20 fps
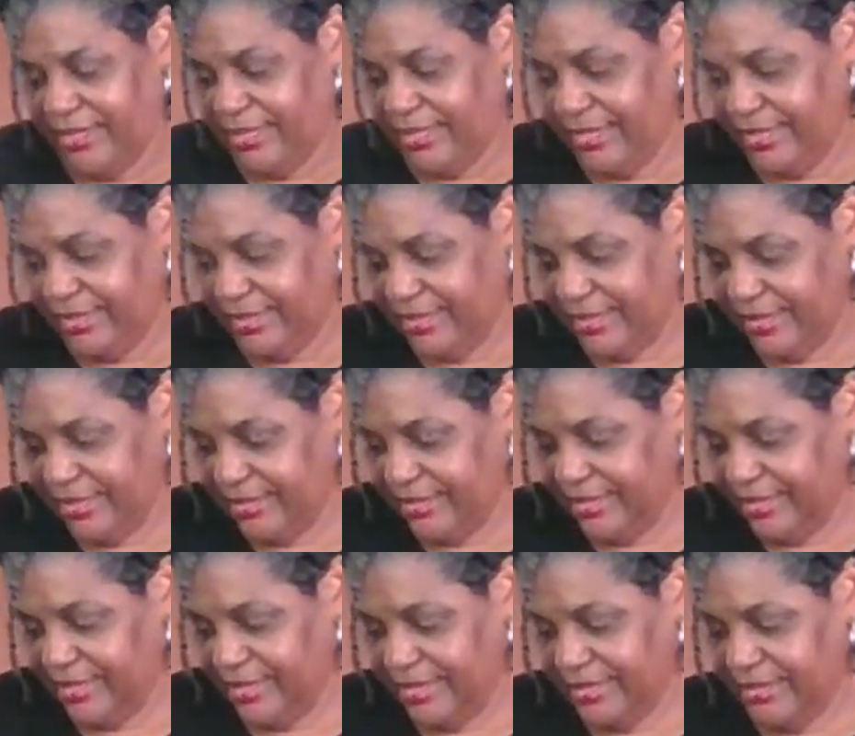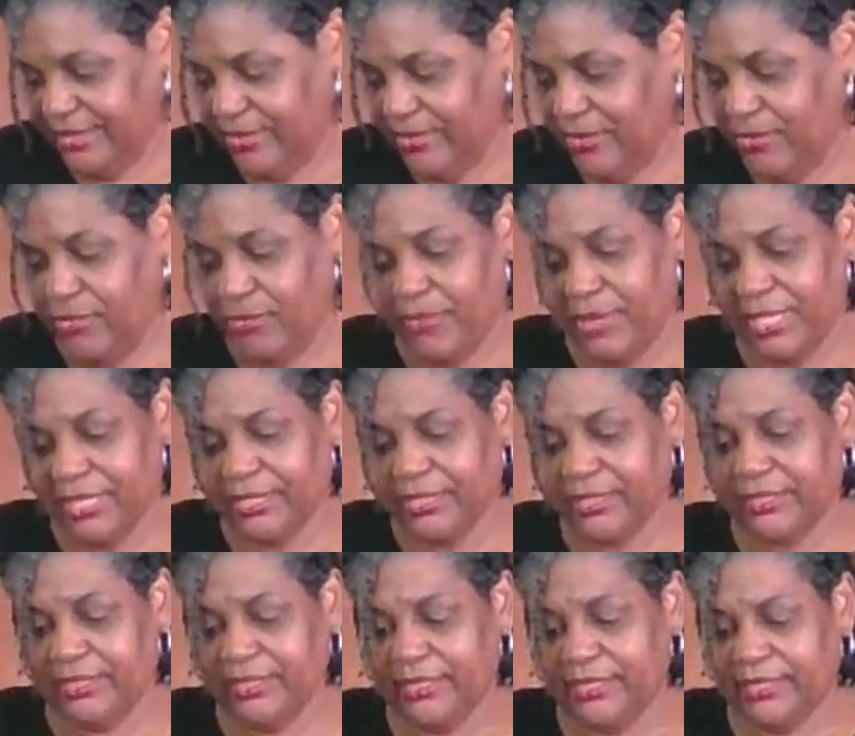Yes, yes, yes. My
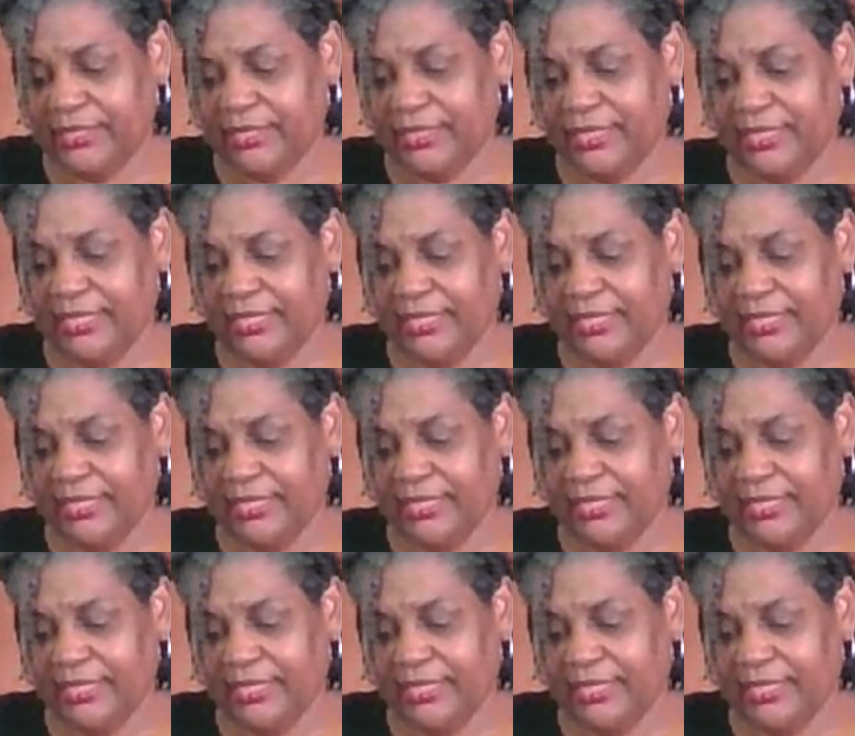goodness.